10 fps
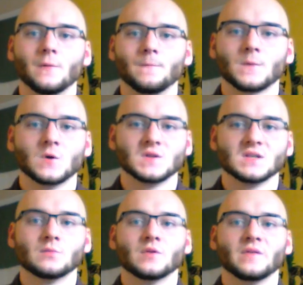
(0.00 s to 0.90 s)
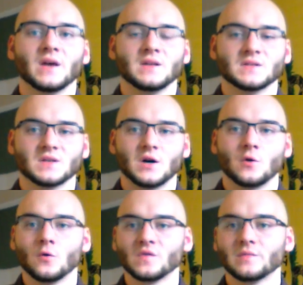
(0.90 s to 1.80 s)
Good example of that is
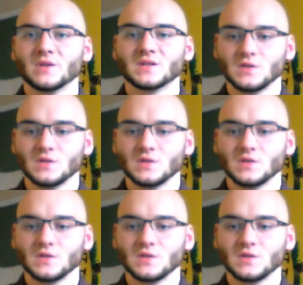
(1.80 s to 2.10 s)
unwholesomeness.